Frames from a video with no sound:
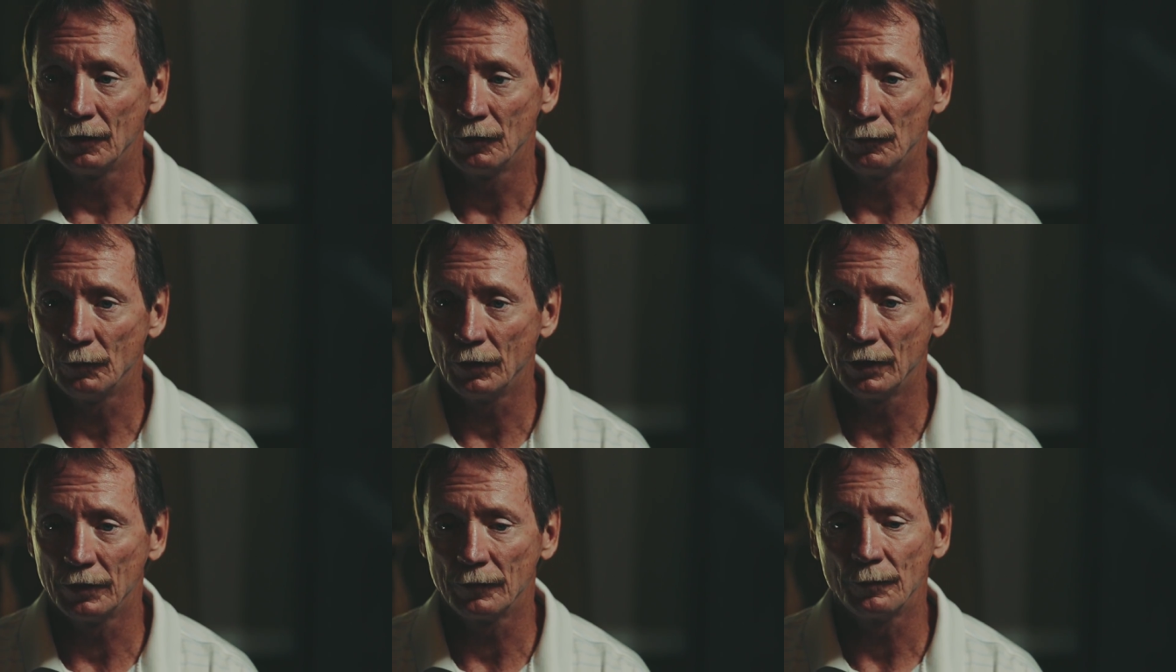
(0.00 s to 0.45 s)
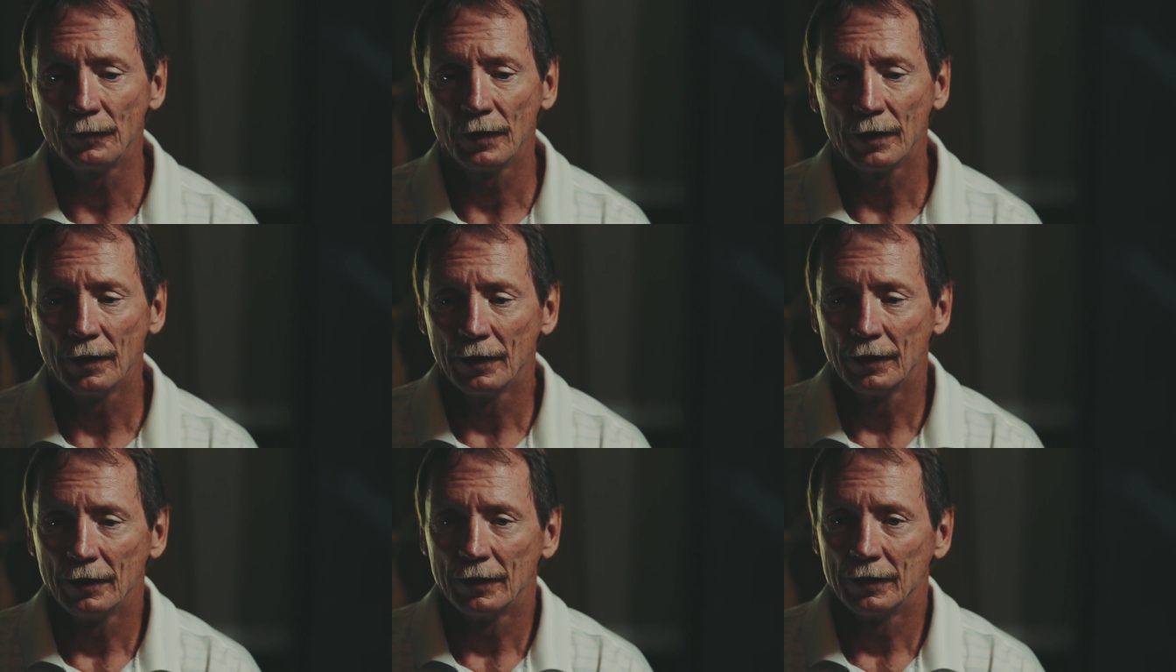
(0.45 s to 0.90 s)
But
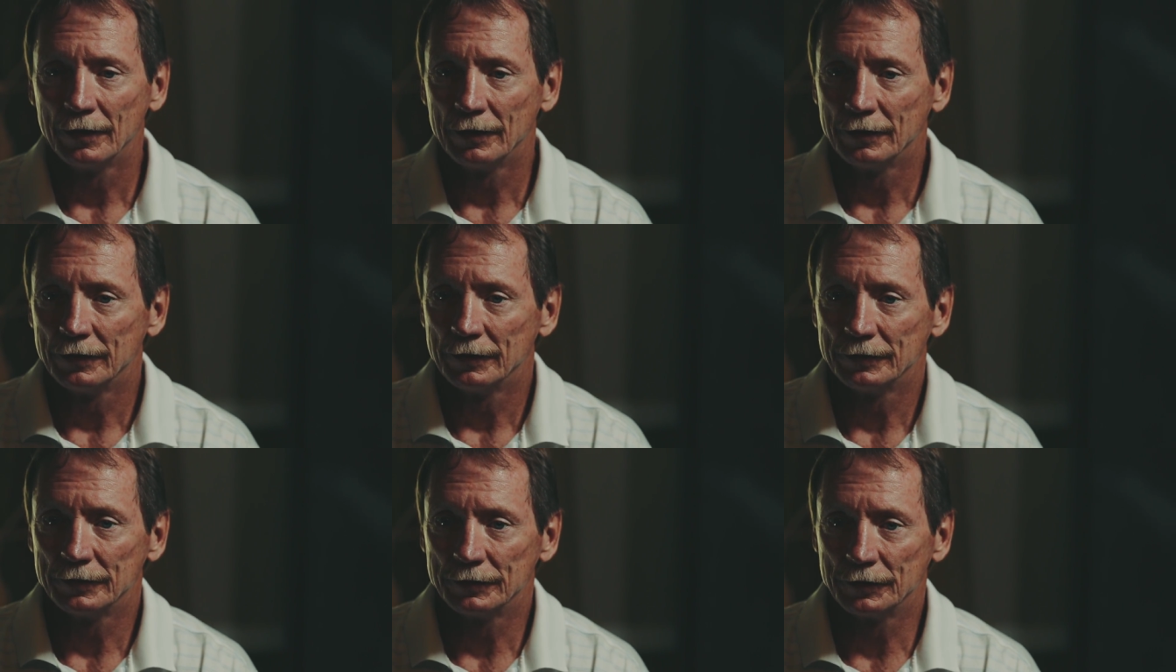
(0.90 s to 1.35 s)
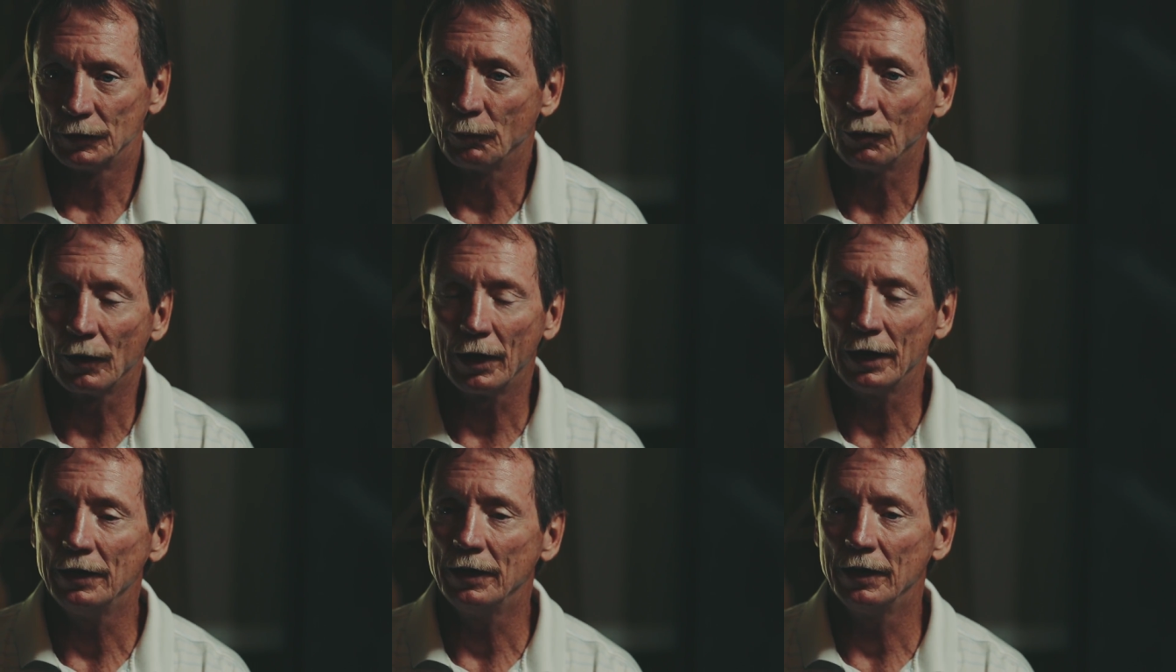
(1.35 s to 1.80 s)
the
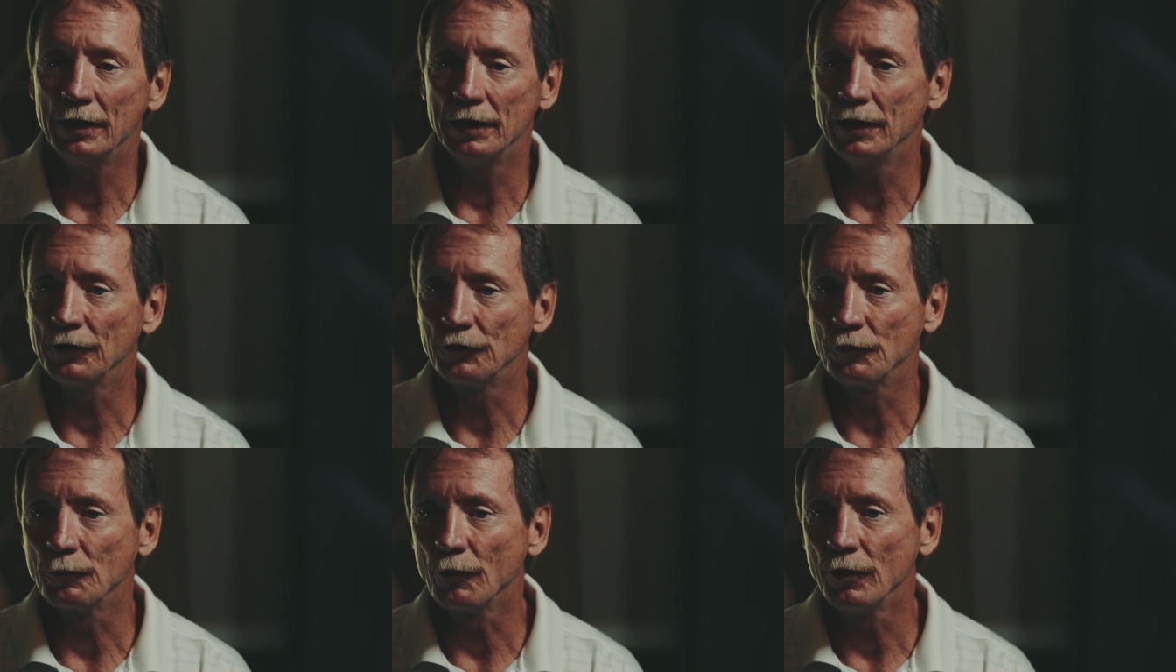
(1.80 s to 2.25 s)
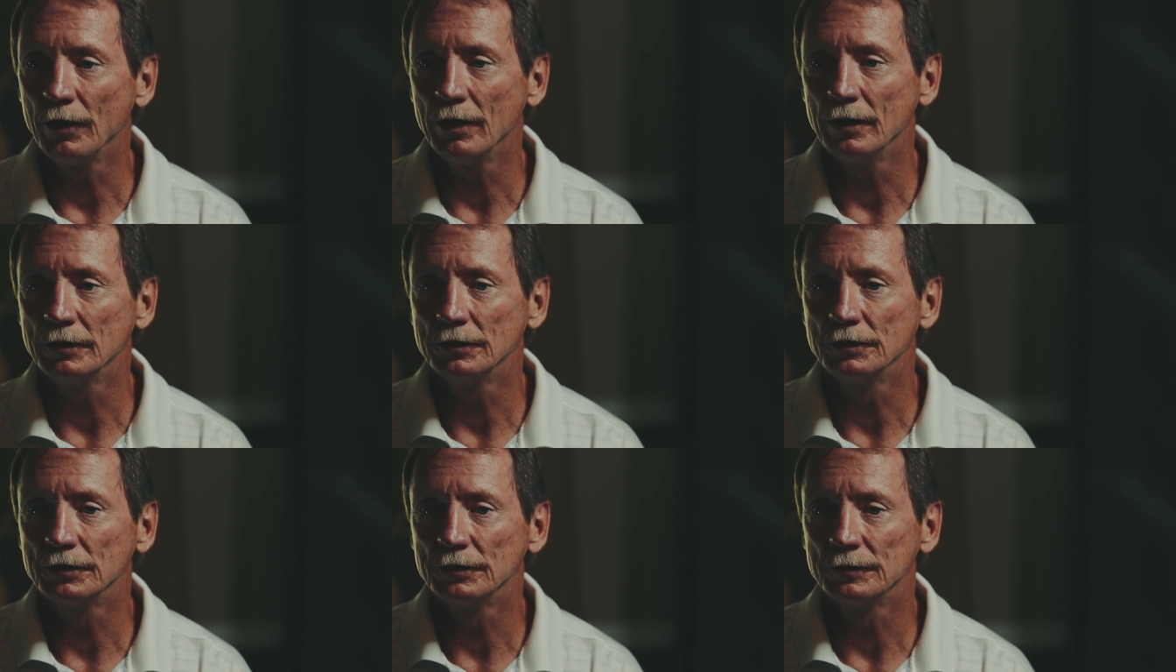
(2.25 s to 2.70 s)
plane didn't hit the
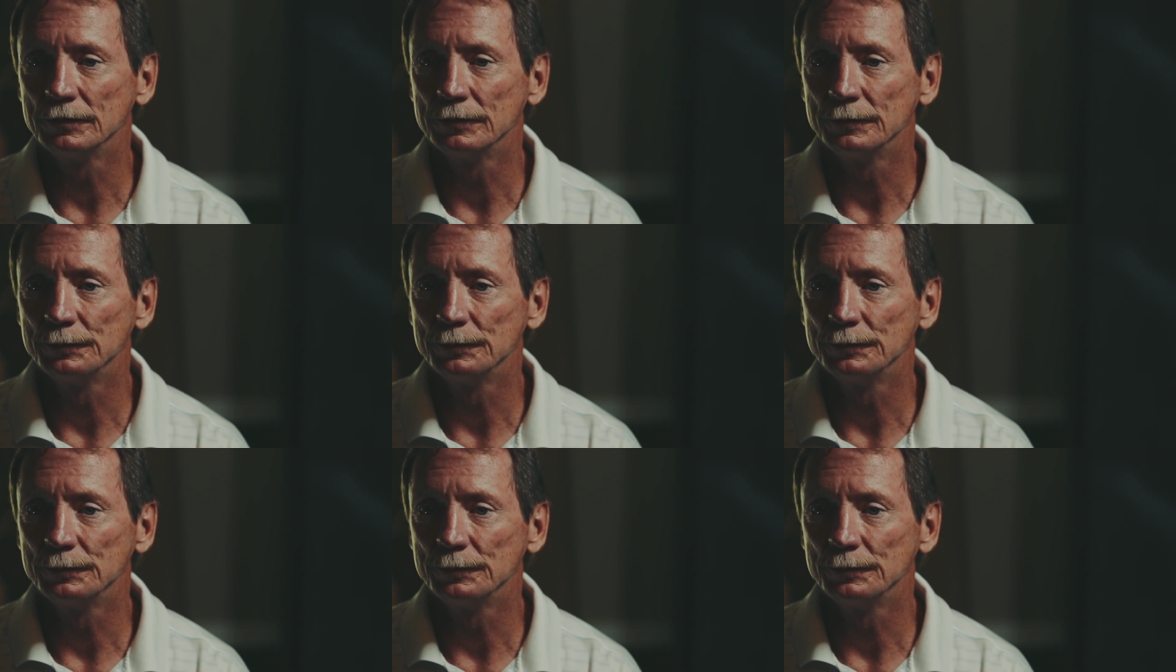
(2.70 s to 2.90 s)
bridge.